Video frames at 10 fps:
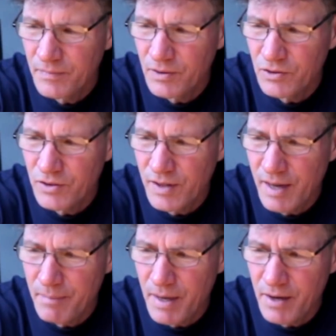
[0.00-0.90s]
You see
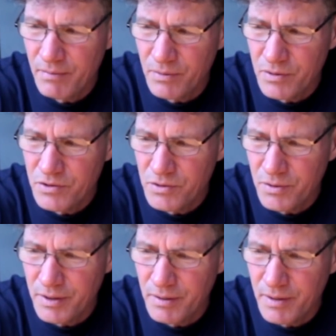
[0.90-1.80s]
that mat of roots
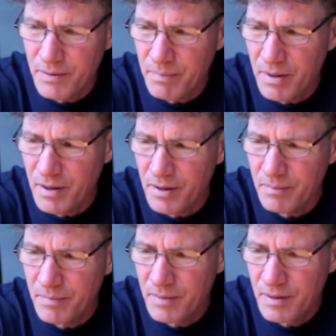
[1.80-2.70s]
growing around the
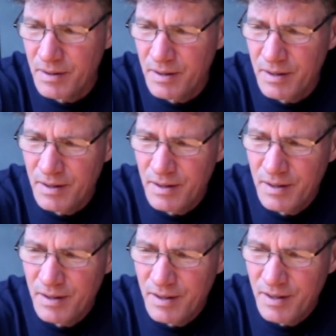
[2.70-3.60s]
bottom,
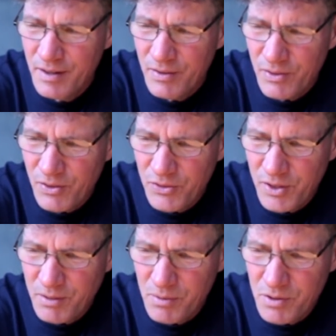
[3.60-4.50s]
the
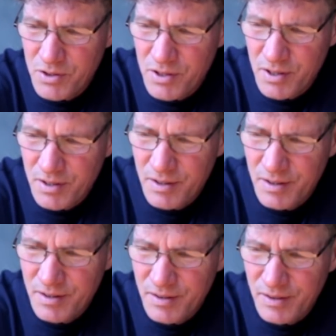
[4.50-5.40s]
thick roots
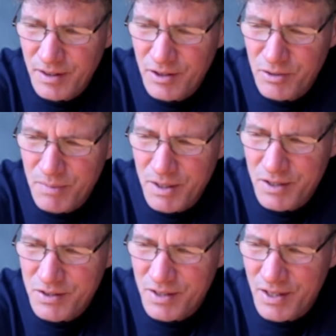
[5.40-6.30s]
in the
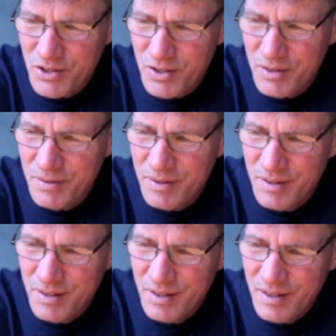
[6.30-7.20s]
intermediate section,
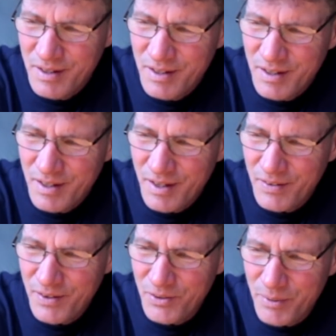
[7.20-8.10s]

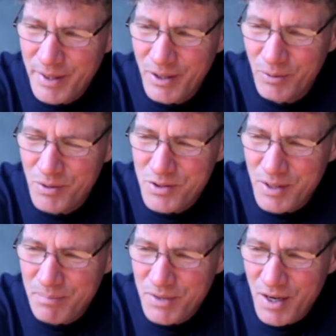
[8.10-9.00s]
and then the radial roots
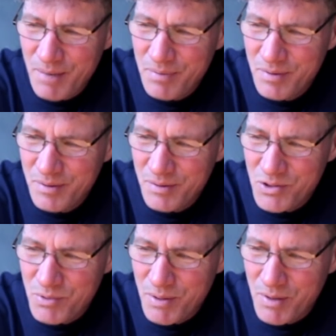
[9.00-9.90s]
up top,
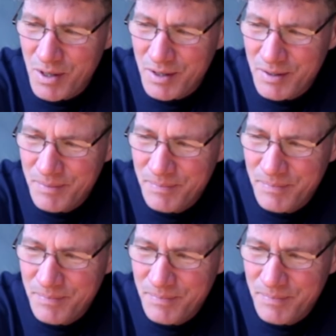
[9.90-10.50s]
which we want.